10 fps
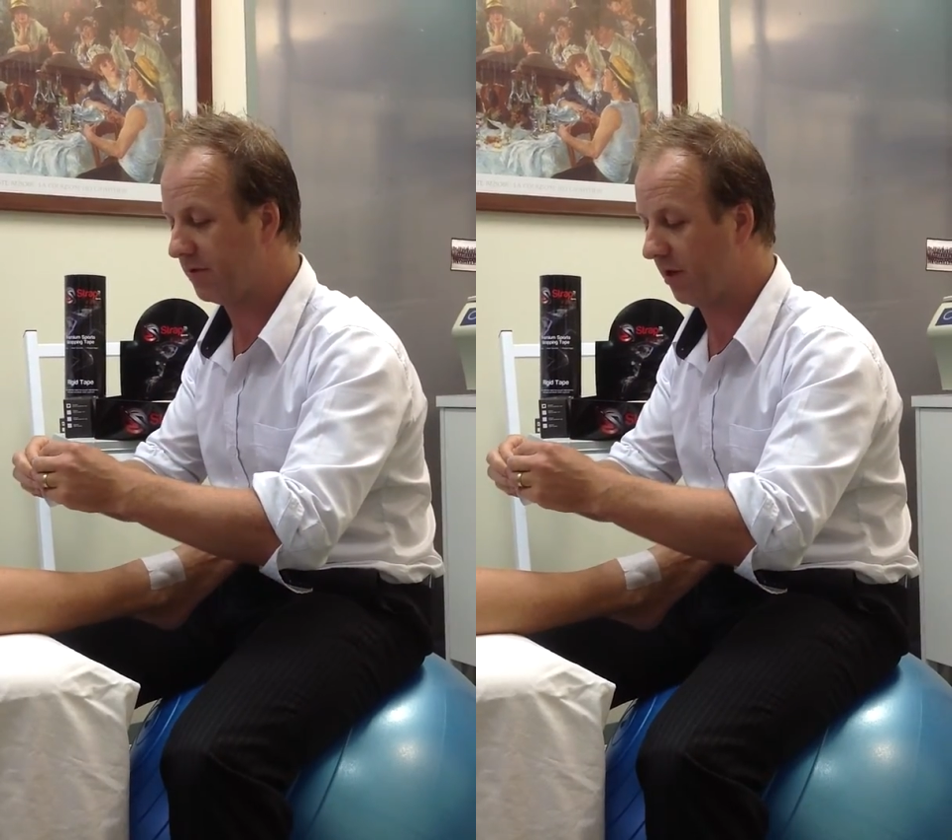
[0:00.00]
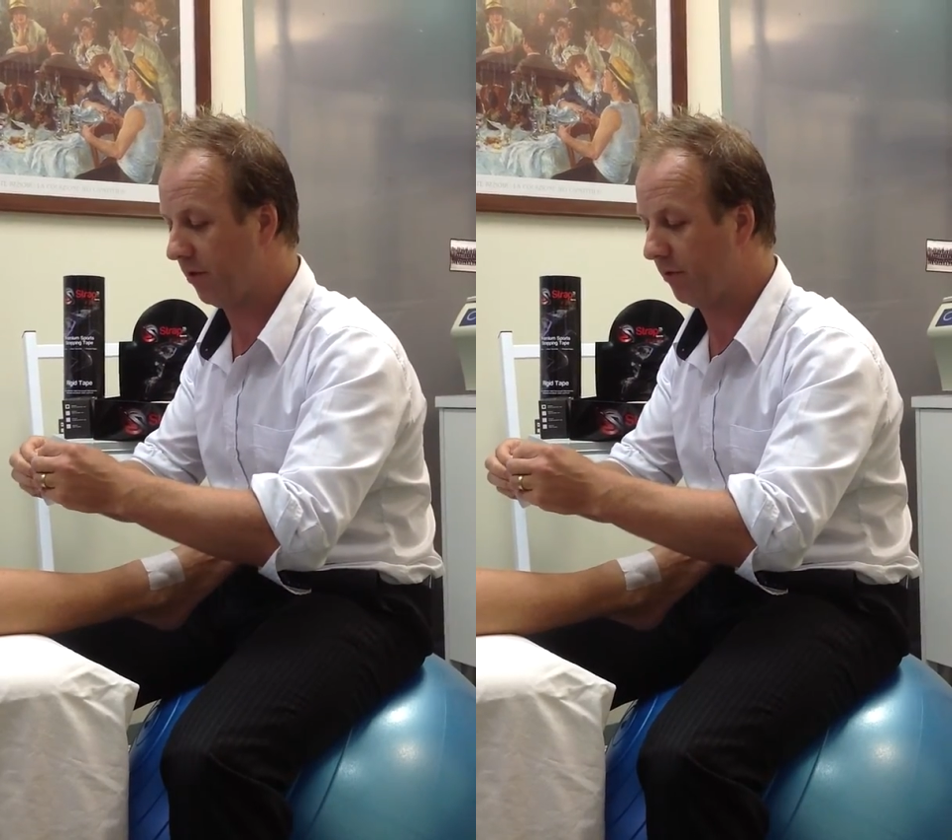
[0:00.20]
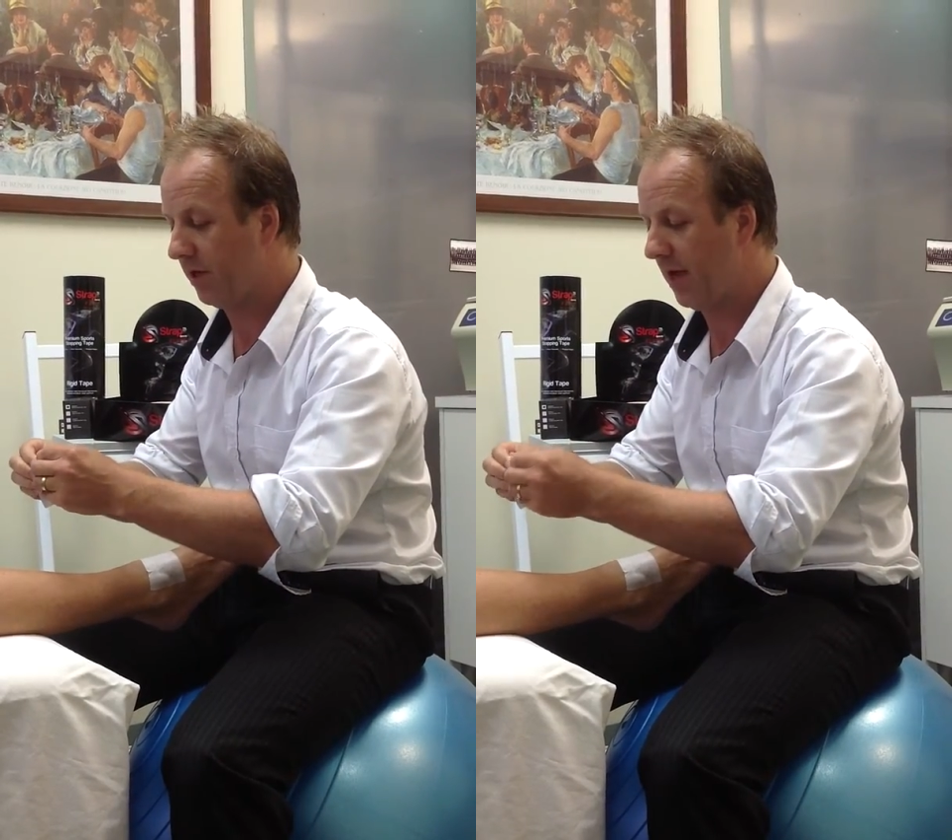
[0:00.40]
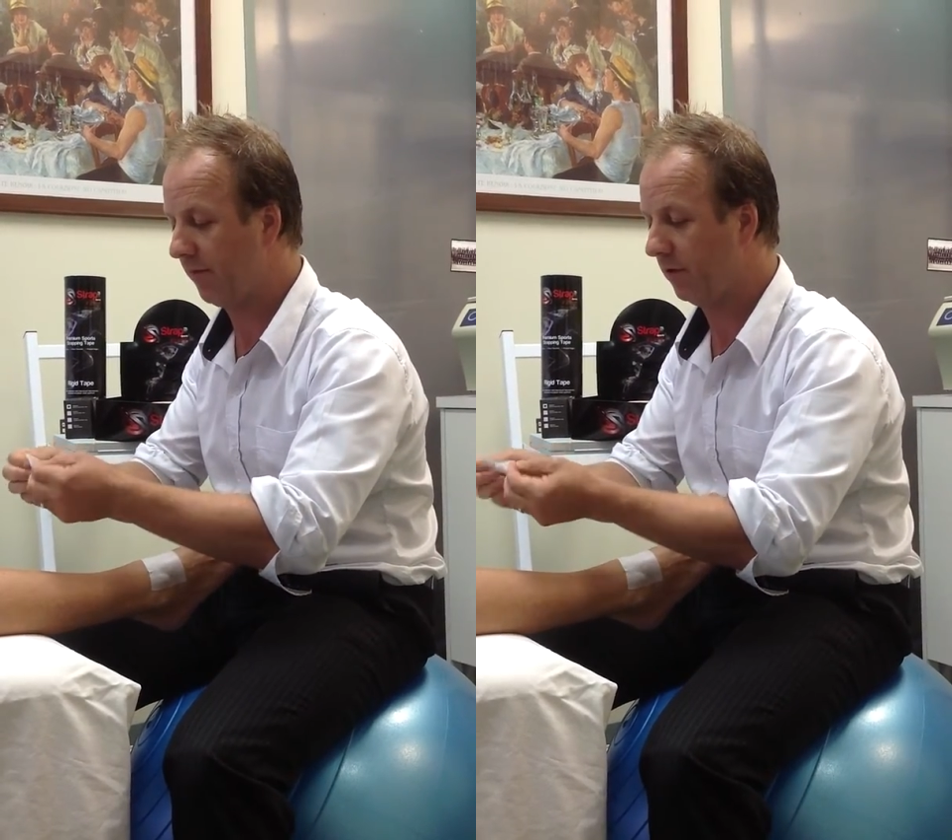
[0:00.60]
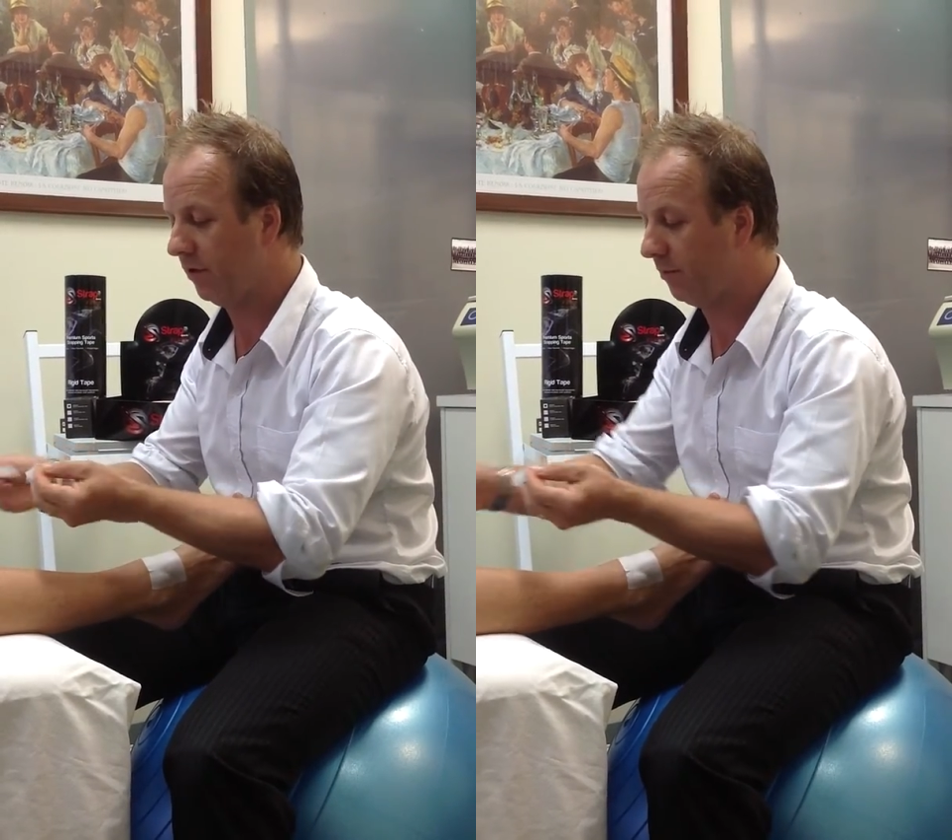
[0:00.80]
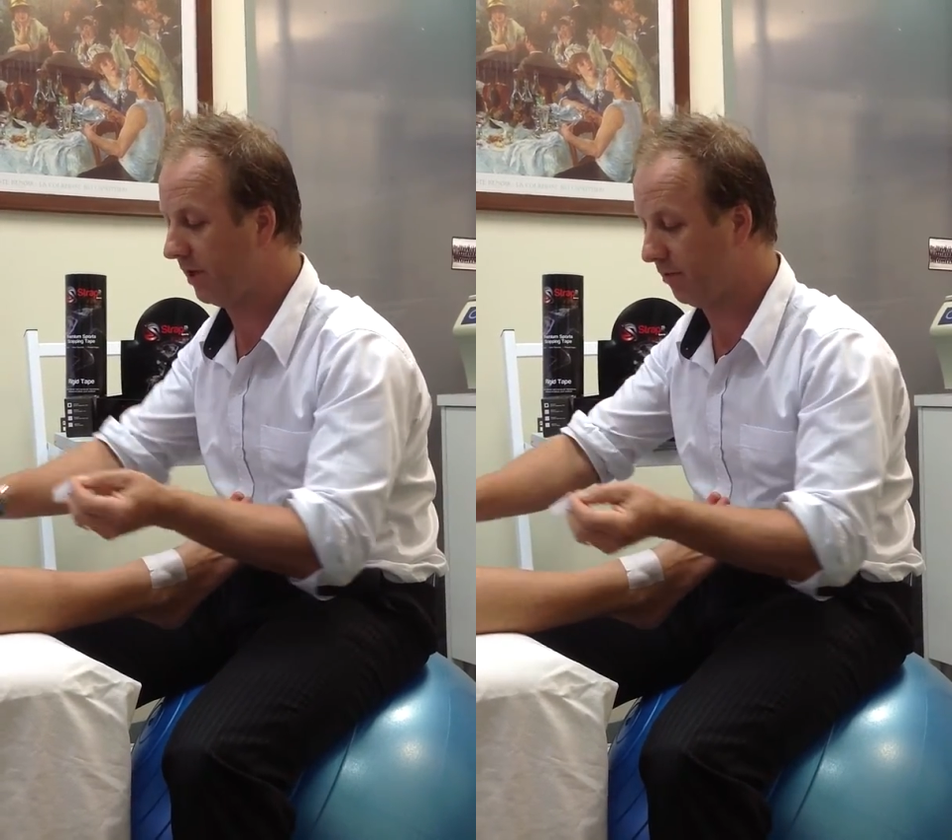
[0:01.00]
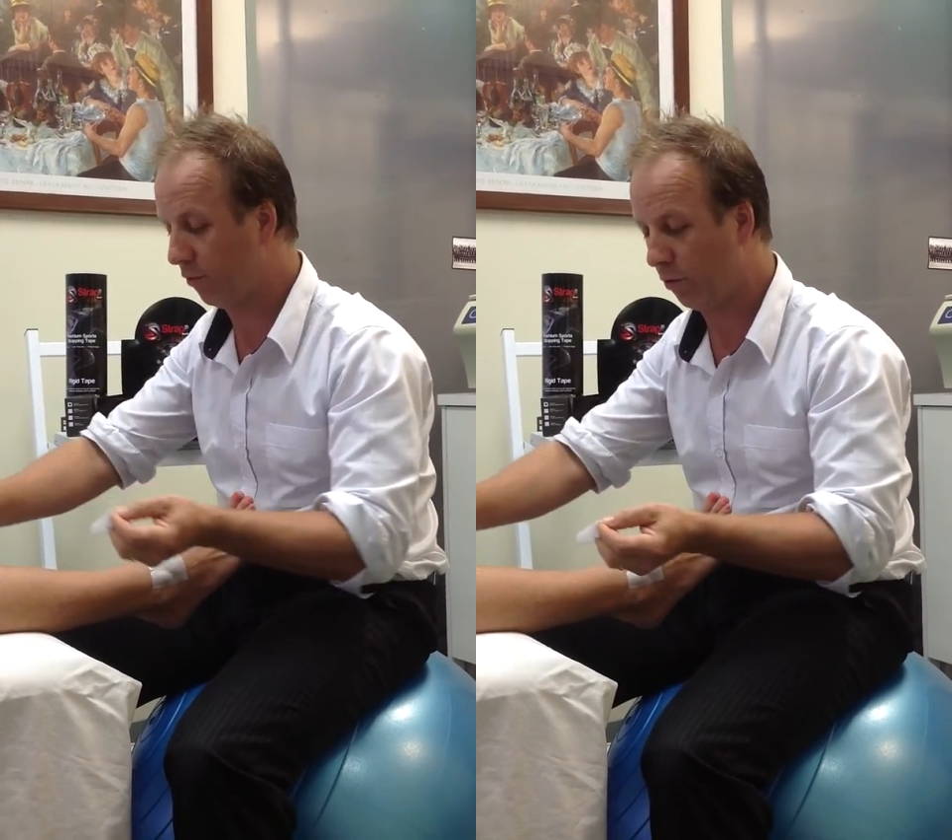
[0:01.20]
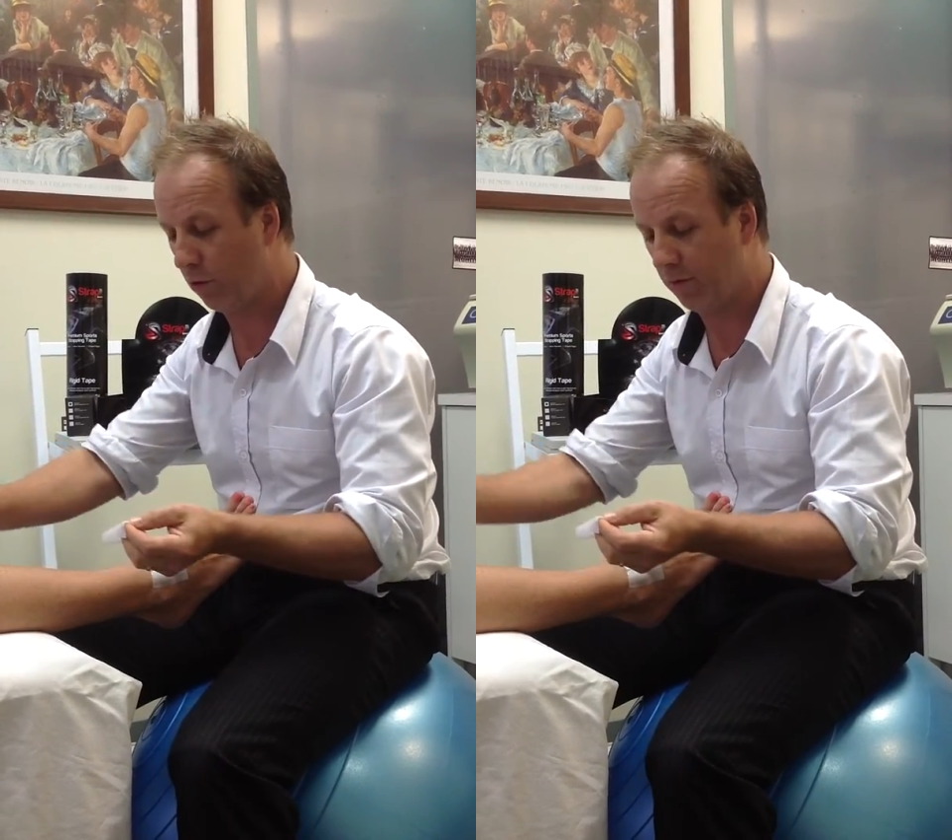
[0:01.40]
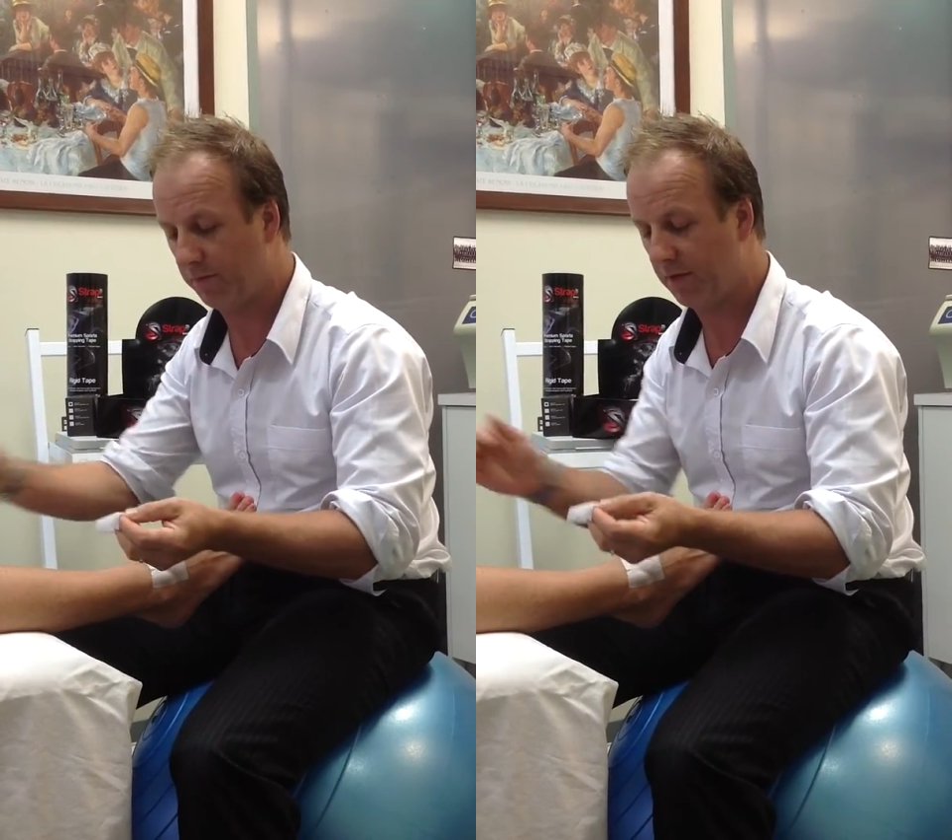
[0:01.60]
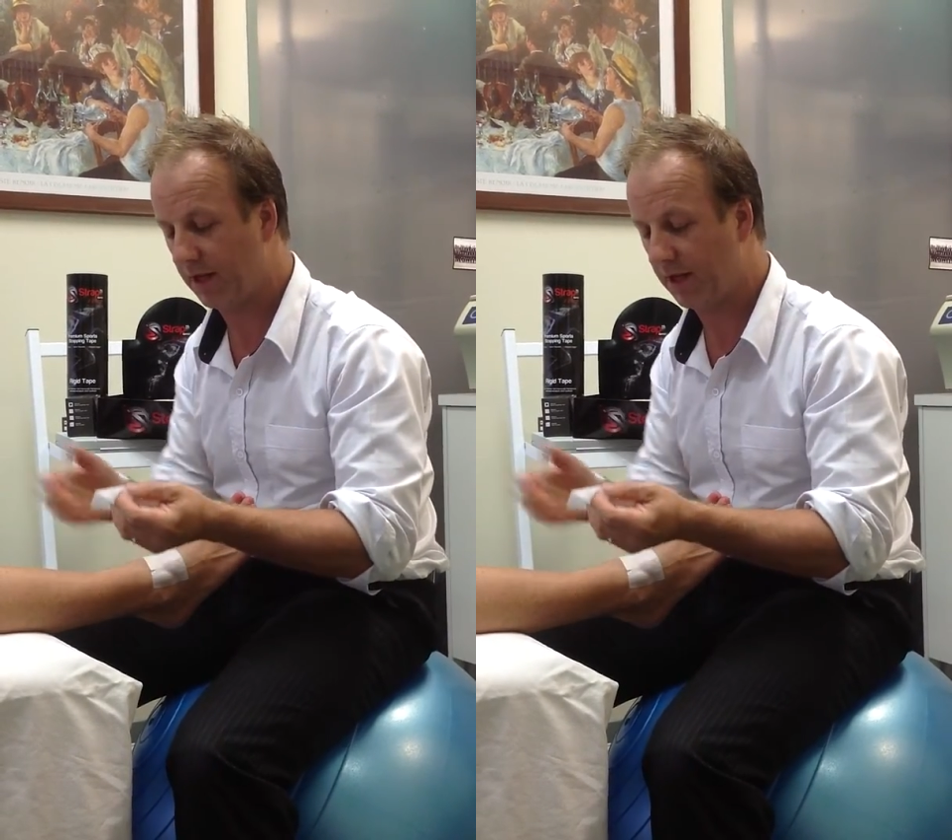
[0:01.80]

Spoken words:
So we have a little bit more